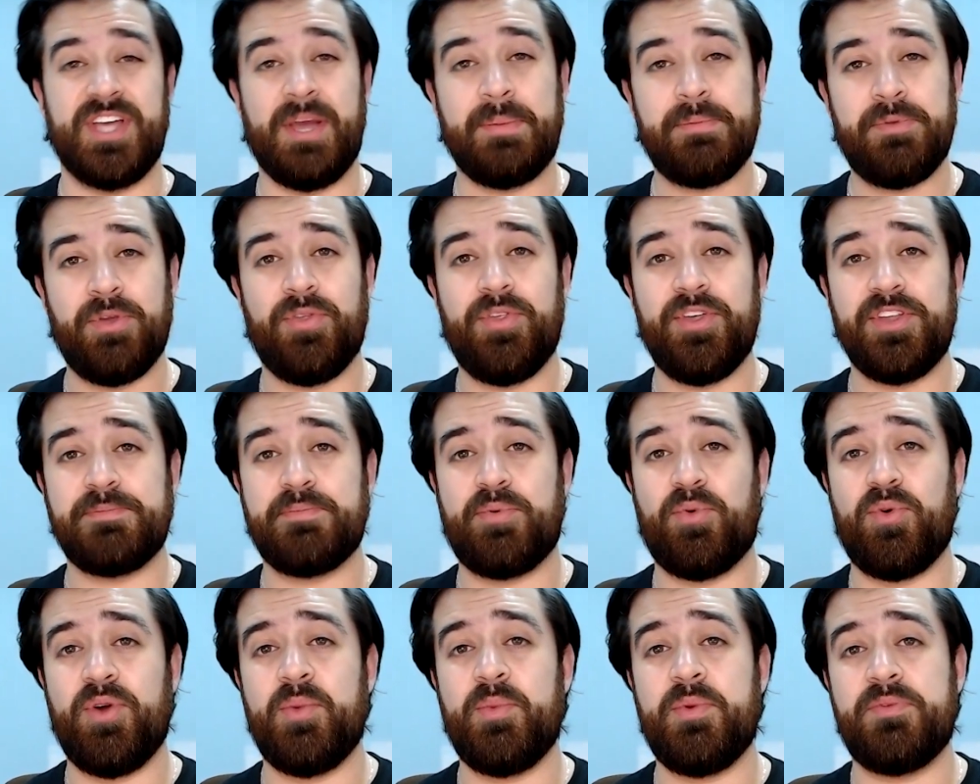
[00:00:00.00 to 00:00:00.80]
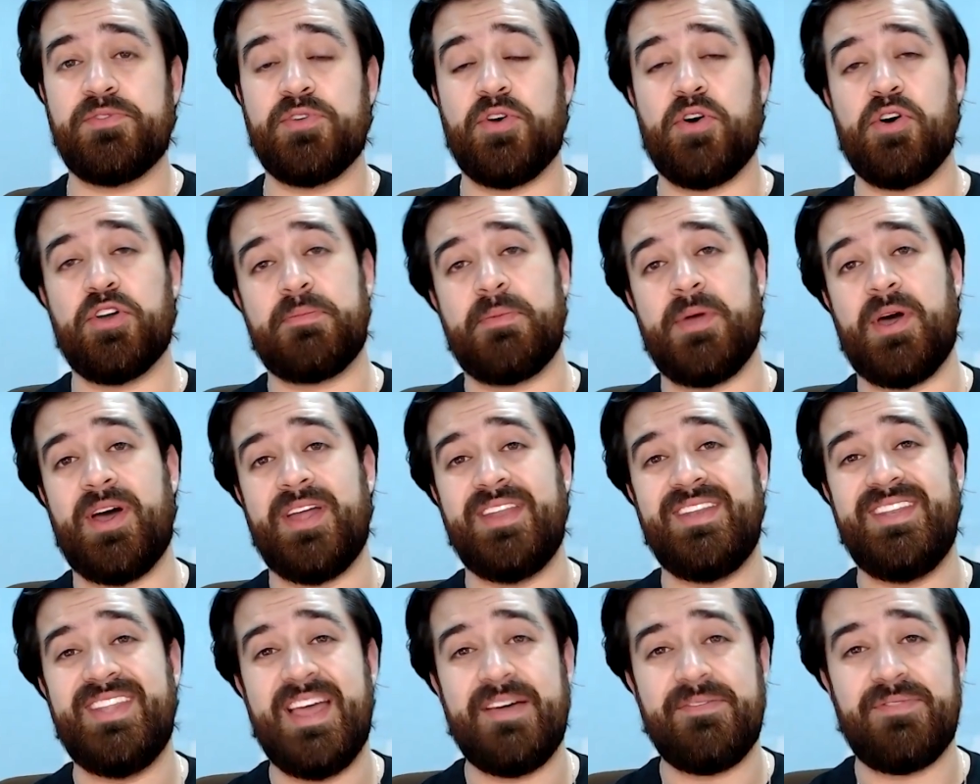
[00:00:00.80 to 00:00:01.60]
Up till this point, we've talked about
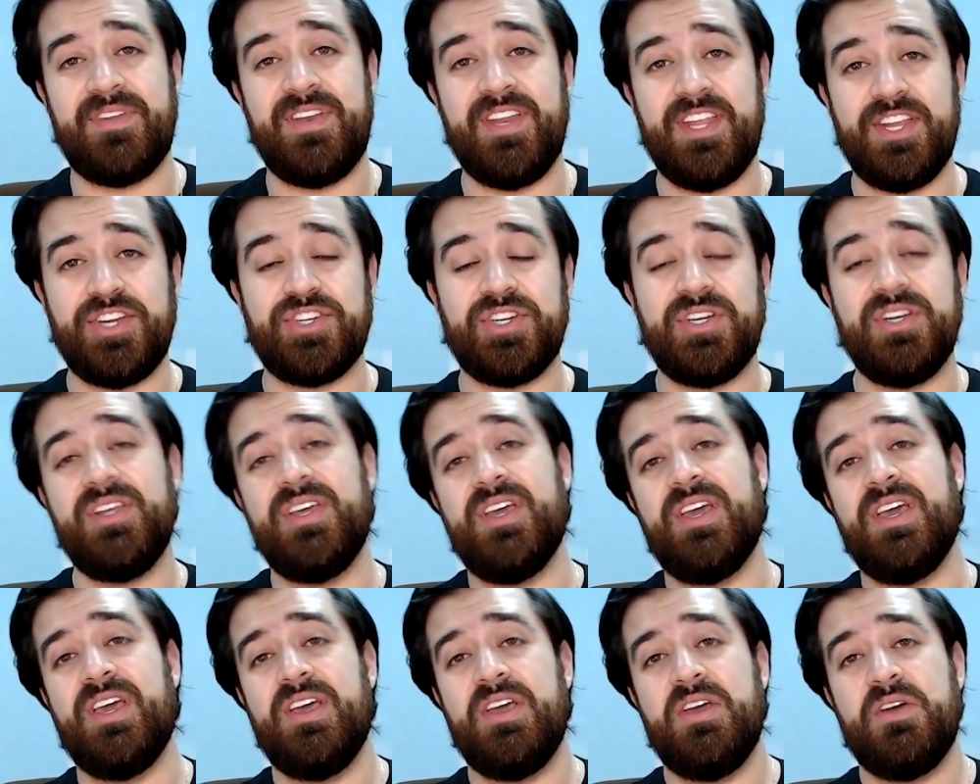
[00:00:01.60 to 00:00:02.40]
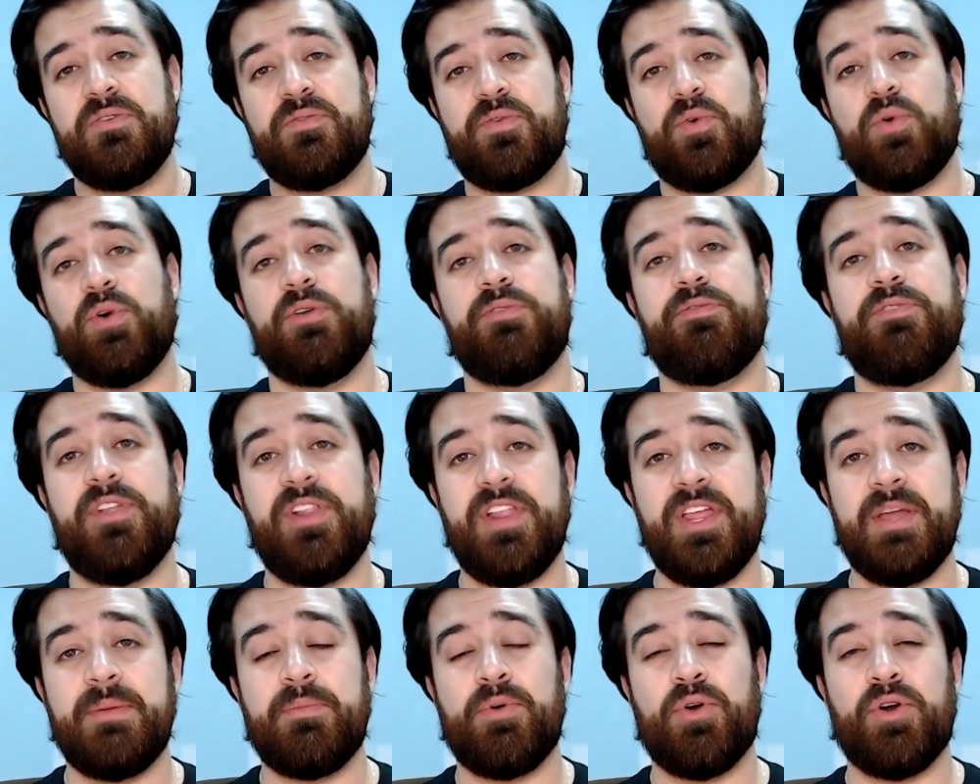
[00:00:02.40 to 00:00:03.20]
a definition for
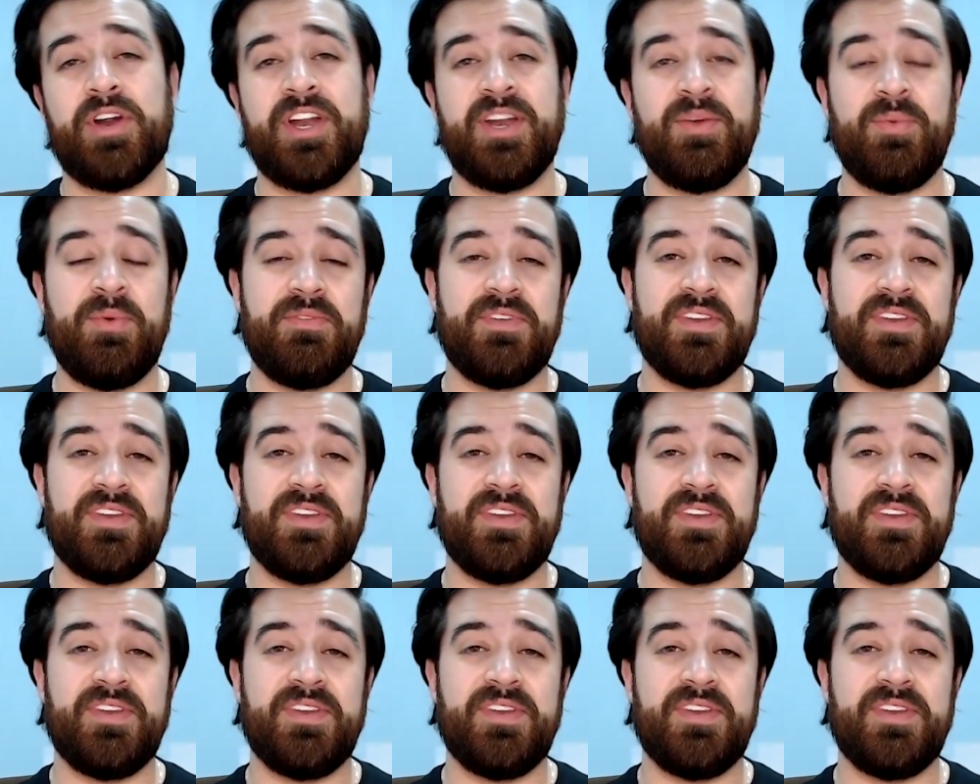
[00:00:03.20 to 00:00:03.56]
affiliate marketing.